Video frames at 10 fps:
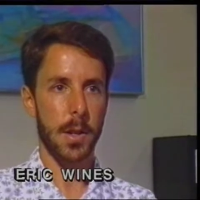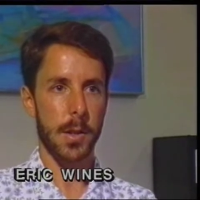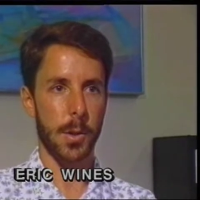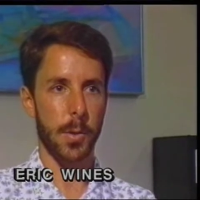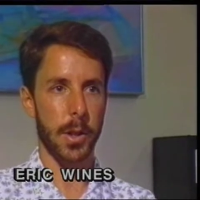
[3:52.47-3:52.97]

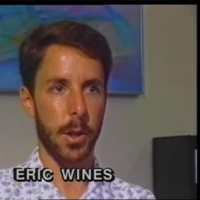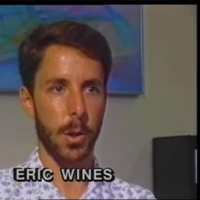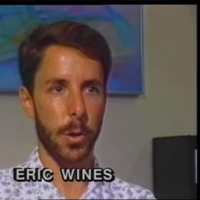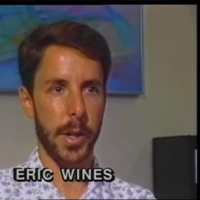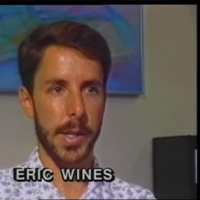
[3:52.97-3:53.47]
So one of the
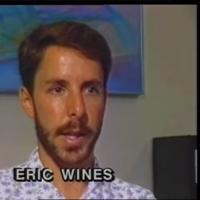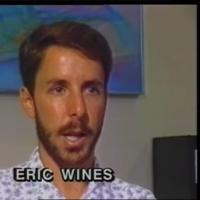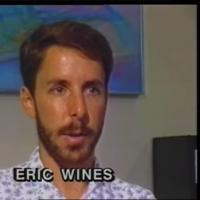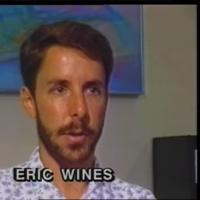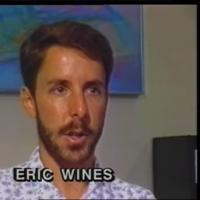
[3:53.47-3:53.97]
glories I think
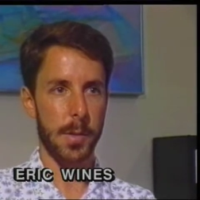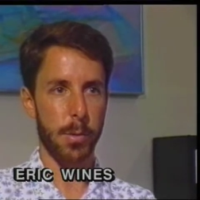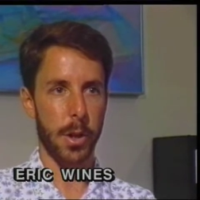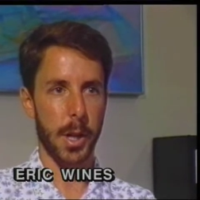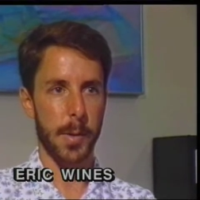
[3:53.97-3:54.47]
about this
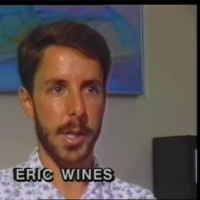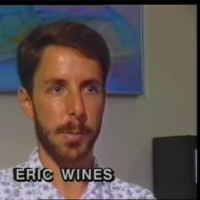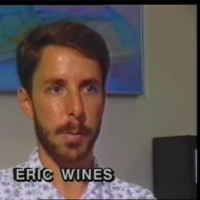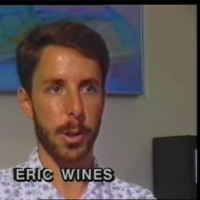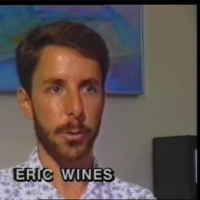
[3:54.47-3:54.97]
program is these
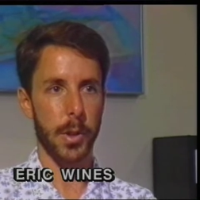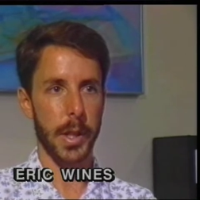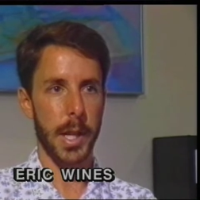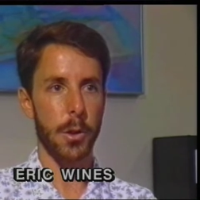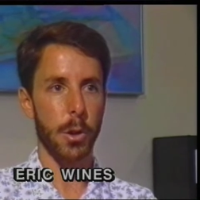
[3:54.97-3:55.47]
people are
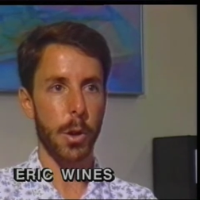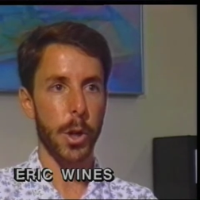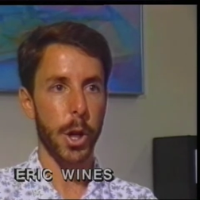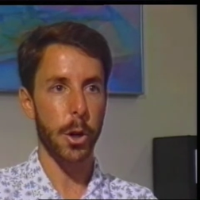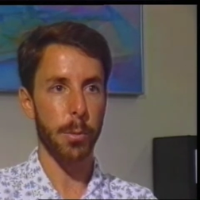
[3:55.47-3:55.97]
really in their own
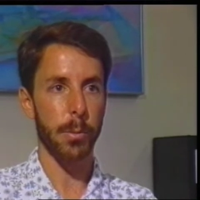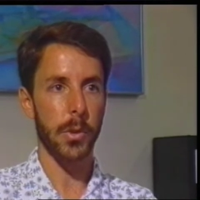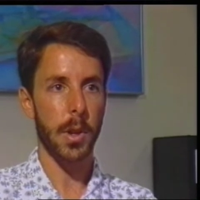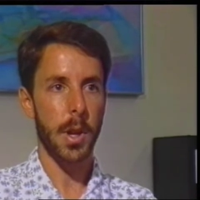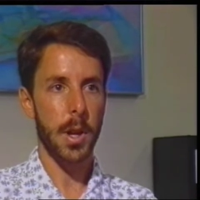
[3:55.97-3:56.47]
homes.
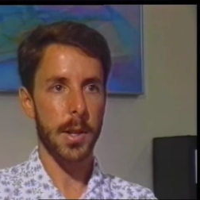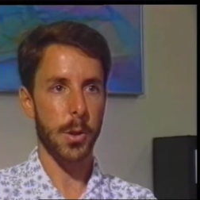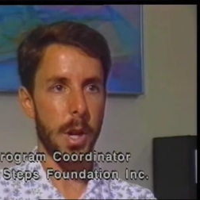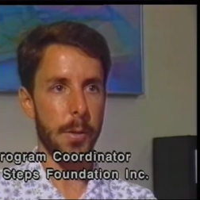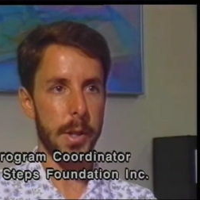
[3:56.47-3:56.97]
And so
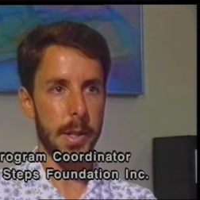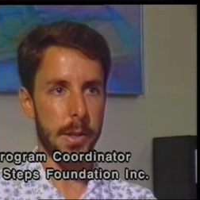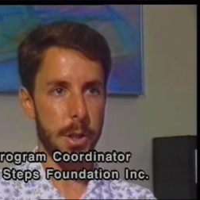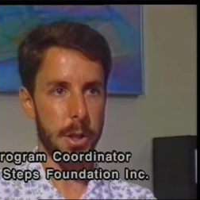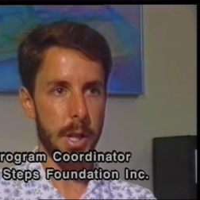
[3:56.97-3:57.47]
every
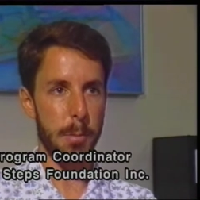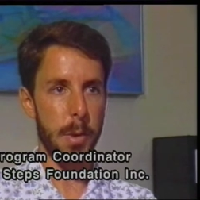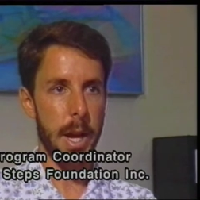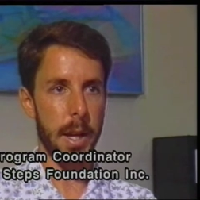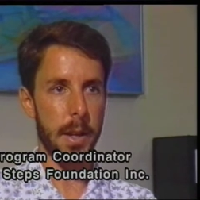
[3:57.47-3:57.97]
decision they
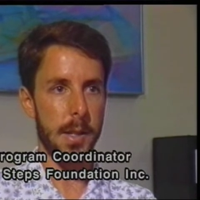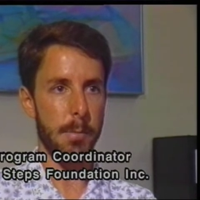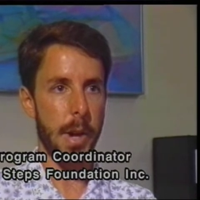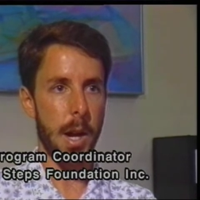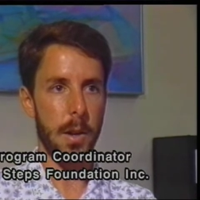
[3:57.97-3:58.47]
make is
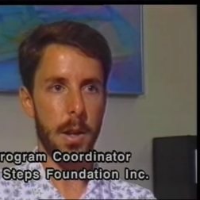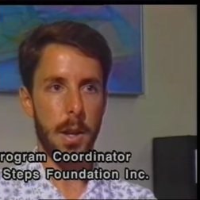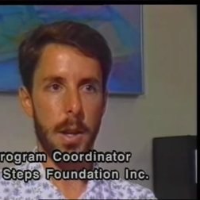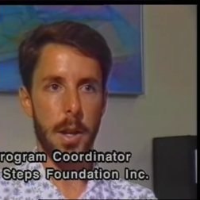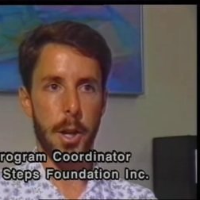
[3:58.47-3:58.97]
about
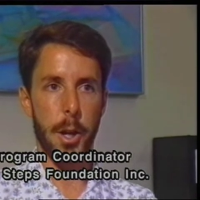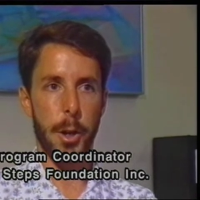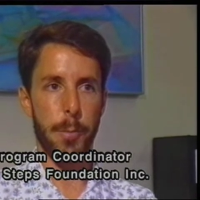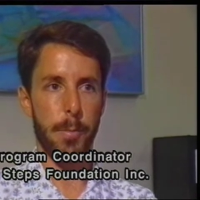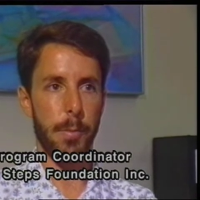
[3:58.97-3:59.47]

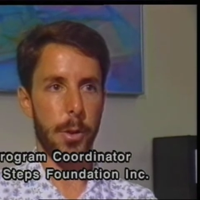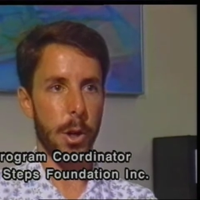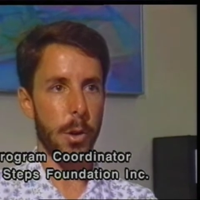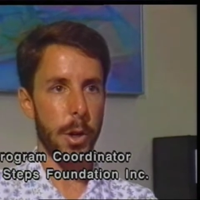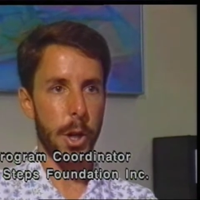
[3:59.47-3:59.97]
um, their own